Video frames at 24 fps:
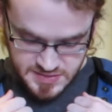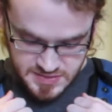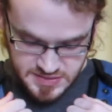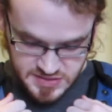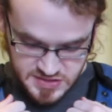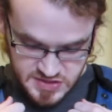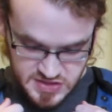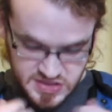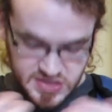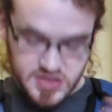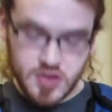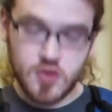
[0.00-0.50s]

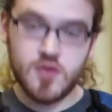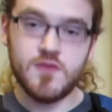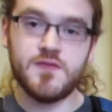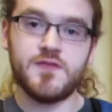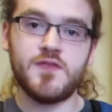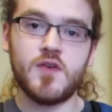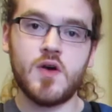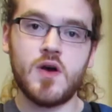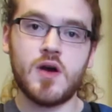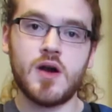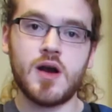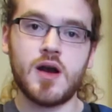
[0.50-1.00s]
So
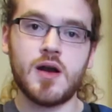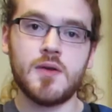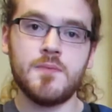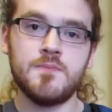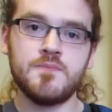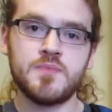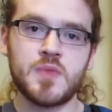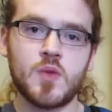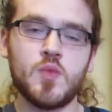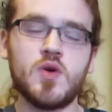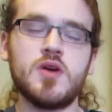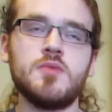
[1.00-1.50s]
far,
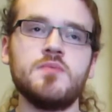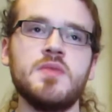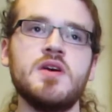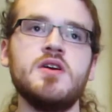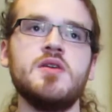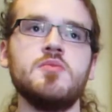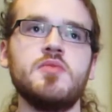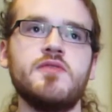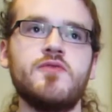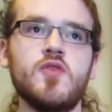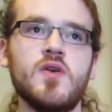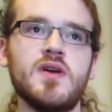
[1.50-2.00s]
well,
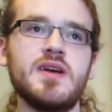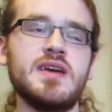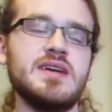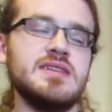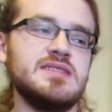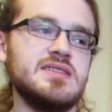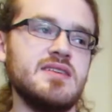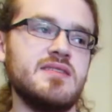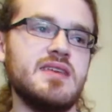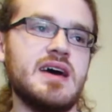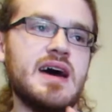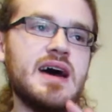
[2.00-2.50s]
before I get
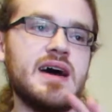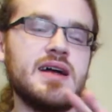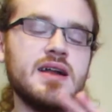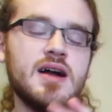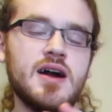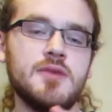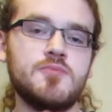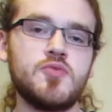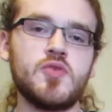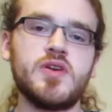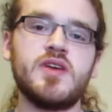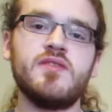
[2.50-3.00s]
into
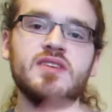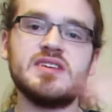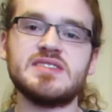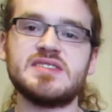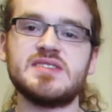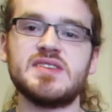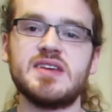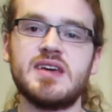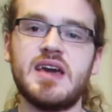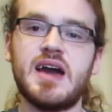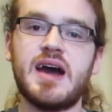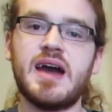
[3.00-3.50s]
that,
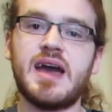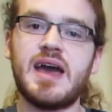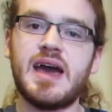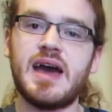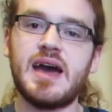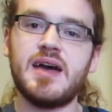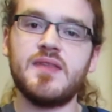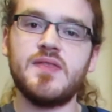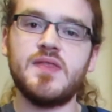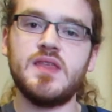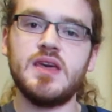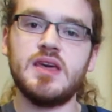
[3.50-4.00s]
previously I
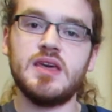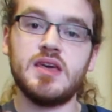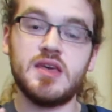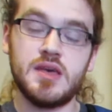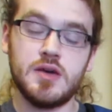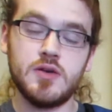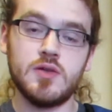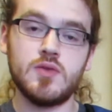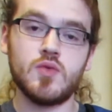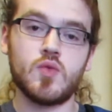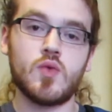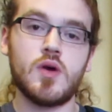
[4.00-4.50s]
had the
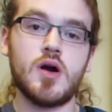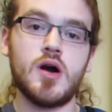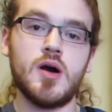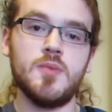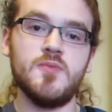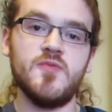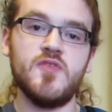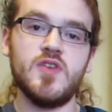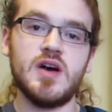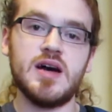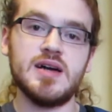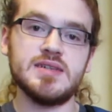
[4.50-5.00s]

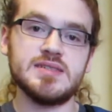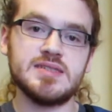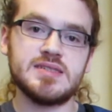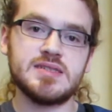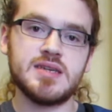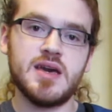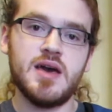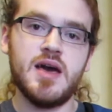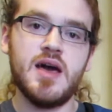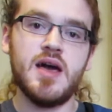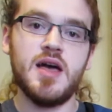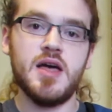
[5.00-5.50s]
Hill-Rom
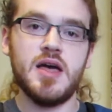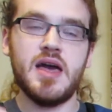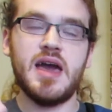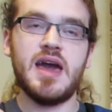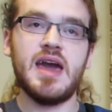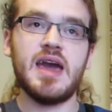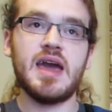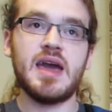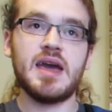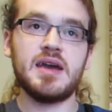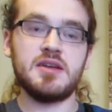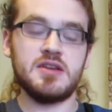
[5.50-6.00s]
vest.
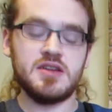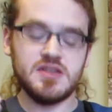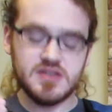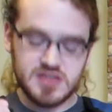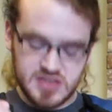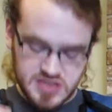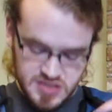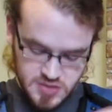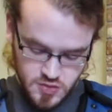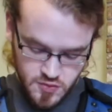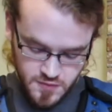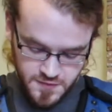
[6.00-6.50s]
And
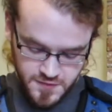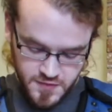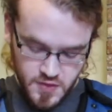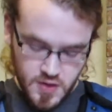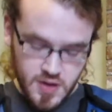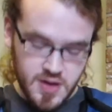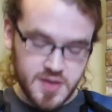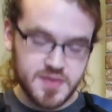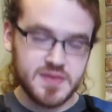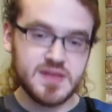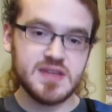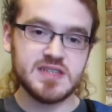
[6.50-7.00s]
so
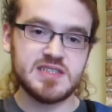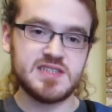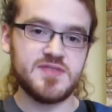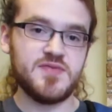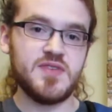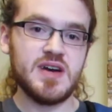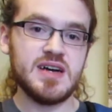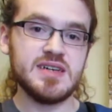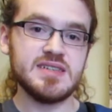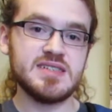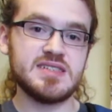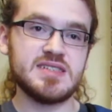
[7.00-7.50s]
far, this
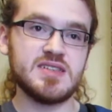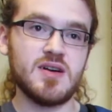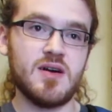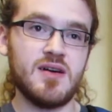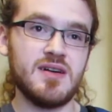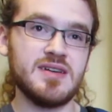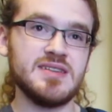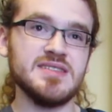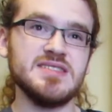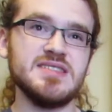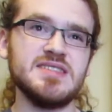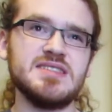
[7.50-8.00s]
vest
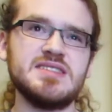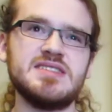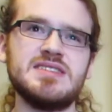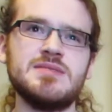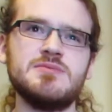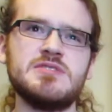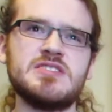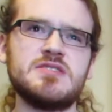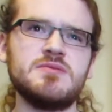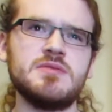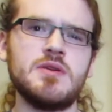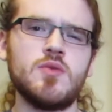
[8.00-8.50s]
honestly
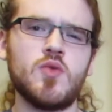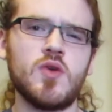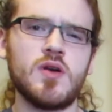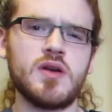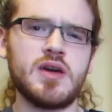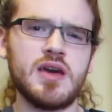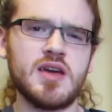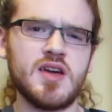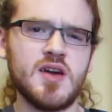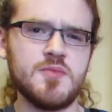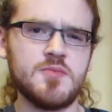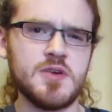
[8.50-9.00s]
seems to be
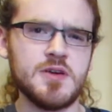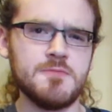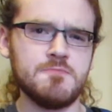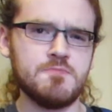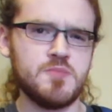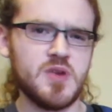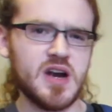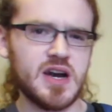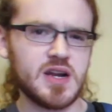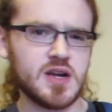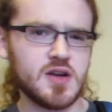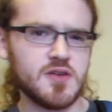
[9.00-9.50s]
working a
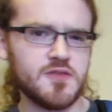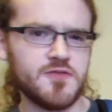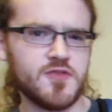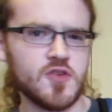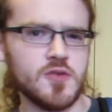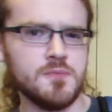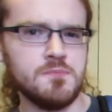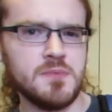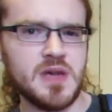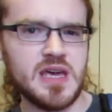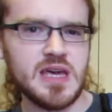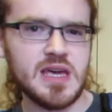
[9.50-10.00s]
bit better
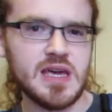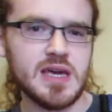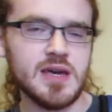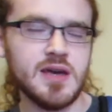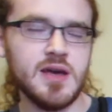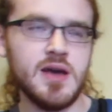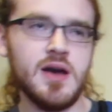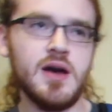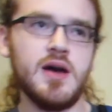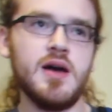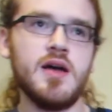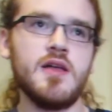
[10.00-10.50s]
for me
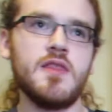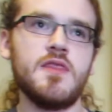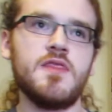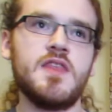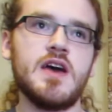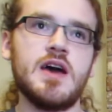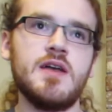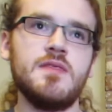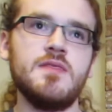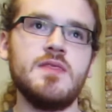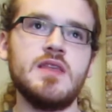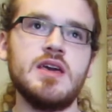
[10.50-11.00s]

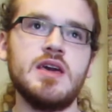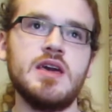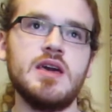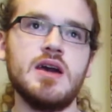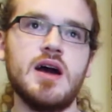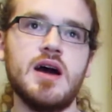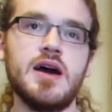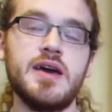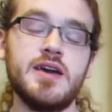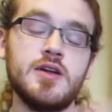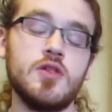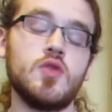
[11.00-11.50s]
than the
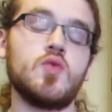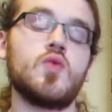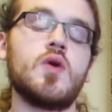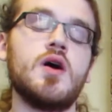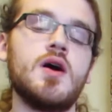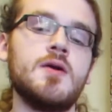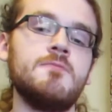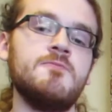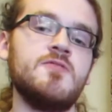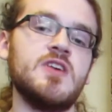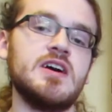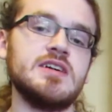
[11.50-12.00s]

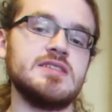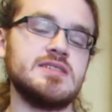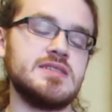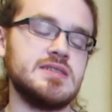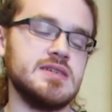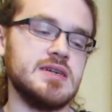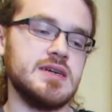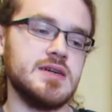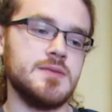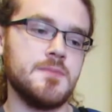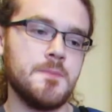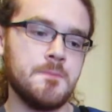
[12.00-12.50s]
Hill-Rom vest
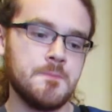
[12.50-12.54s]
did.